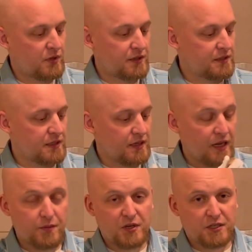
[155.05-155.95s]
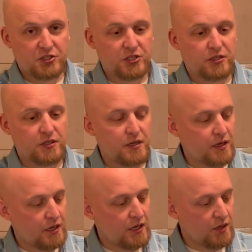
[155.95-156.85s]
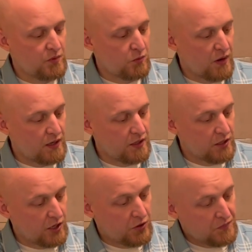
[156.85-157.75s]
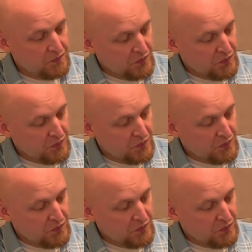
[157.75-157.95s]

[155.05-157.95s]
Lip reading: pull out the ammunition, and be ready to go.